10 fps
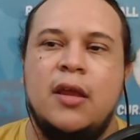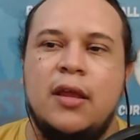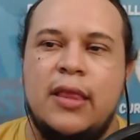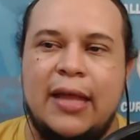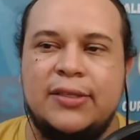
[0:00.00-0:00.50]

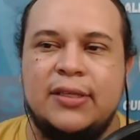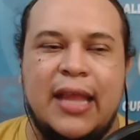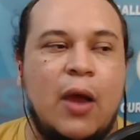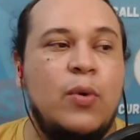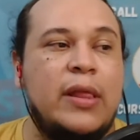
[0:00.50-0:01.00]

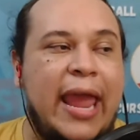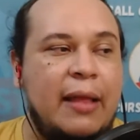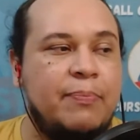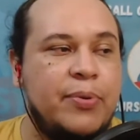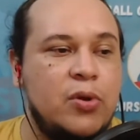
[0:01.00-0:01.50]
That will
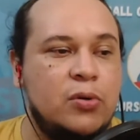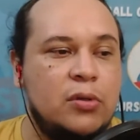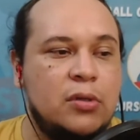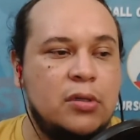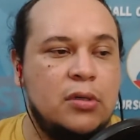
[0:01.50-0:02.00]
help you
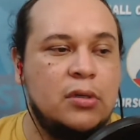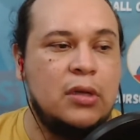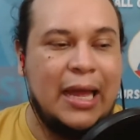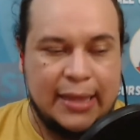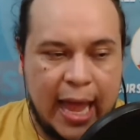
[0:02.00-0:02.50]

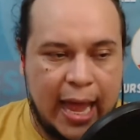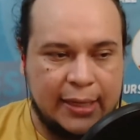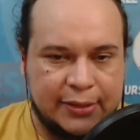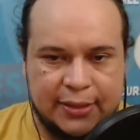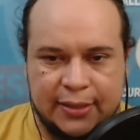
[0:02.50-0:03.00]
a
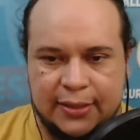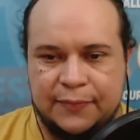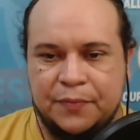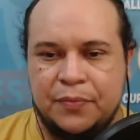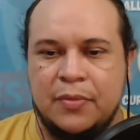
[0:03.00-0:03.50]
lot.
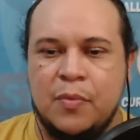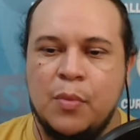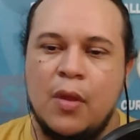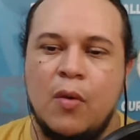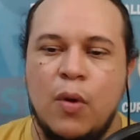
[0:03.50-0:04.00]

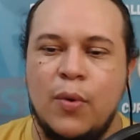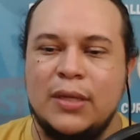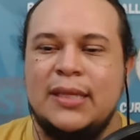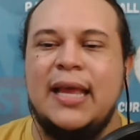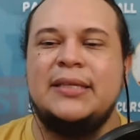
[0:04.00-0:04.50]
When
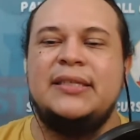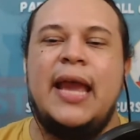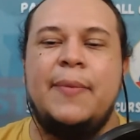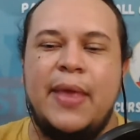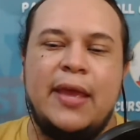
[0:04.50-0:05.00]
was the last
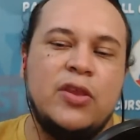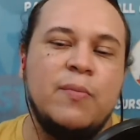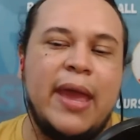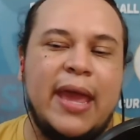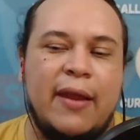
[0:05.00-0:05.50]
time then you
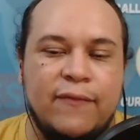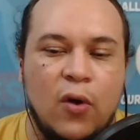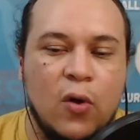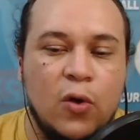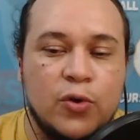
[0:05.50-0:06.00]
made a
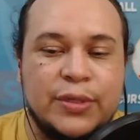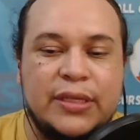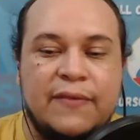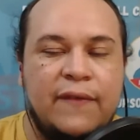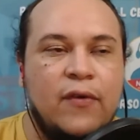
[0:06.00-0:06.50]
phone call or
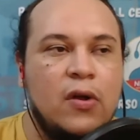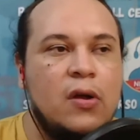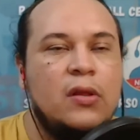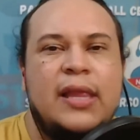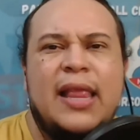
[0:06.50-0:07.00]
received a phone
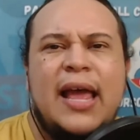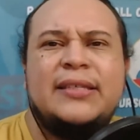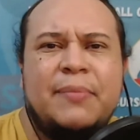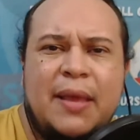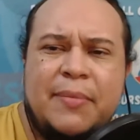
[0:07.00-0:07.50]
call? The last
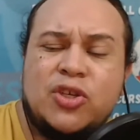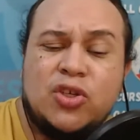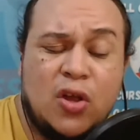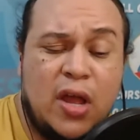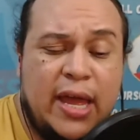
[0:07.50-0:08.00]
time, let me
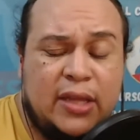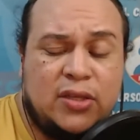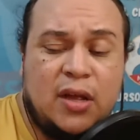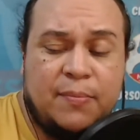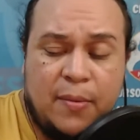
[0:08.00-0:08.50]
just go ahead and
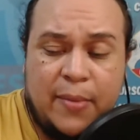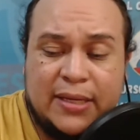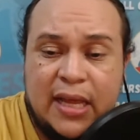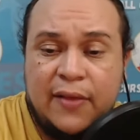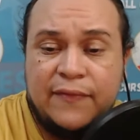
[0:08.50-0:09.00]
talk about
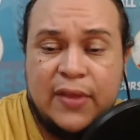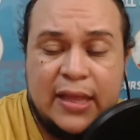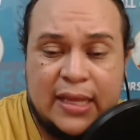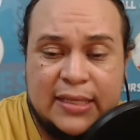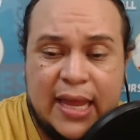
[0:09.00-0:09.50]
myself
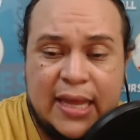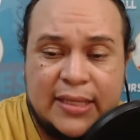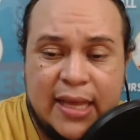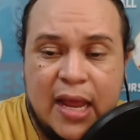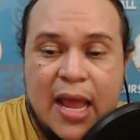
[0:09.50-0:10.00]
in this case
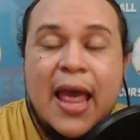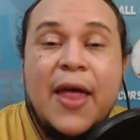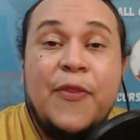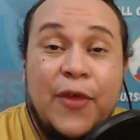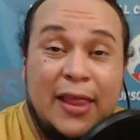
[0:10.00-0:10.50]
then.
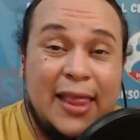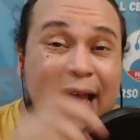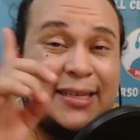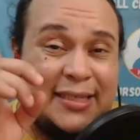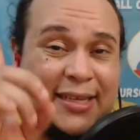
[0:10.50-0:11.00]
The
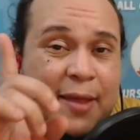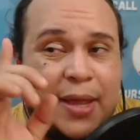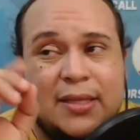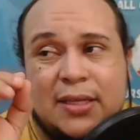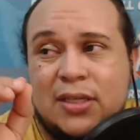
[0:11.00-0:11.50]
last time,
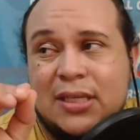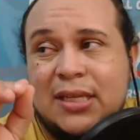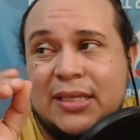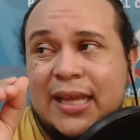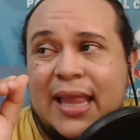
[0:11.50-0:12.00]
pay attention to
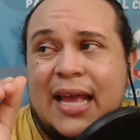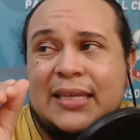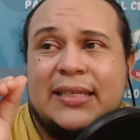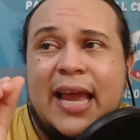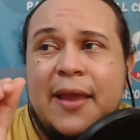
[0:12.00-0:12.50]
this, the
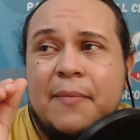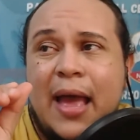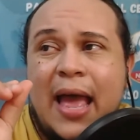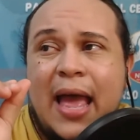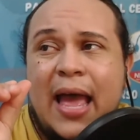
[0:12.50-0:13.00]
last time
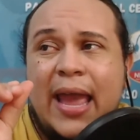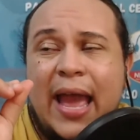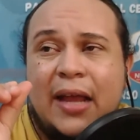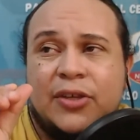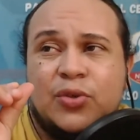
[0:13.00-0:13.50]
I
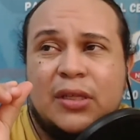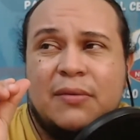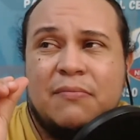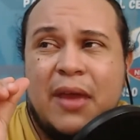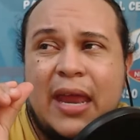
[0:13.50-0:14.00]

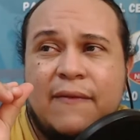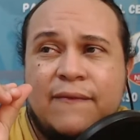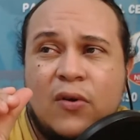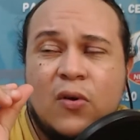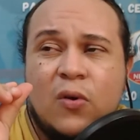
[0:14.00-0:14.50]
actually made a
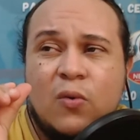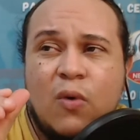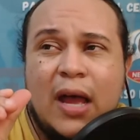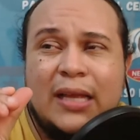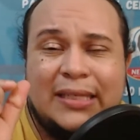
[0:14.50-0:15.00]
phone call
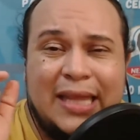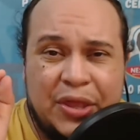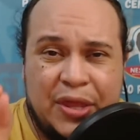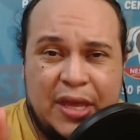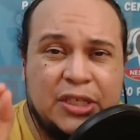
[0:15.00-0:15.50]
was
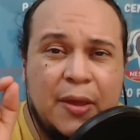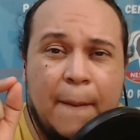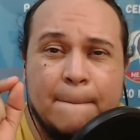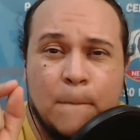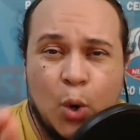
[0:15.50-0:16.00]
this
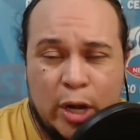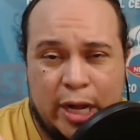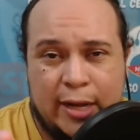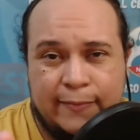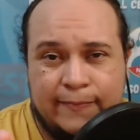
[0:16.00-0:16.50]

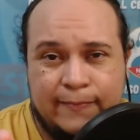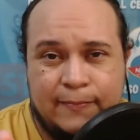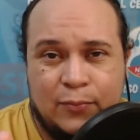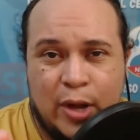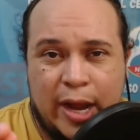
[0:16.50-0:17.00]
morning,
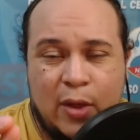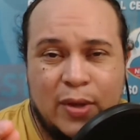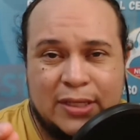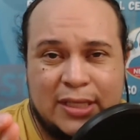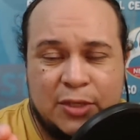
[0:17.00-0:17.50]
right? It
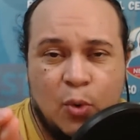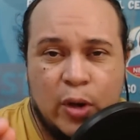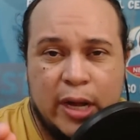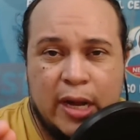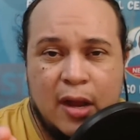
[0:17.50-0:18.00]
was this
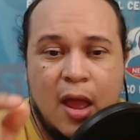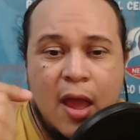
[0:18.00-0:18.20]
morning.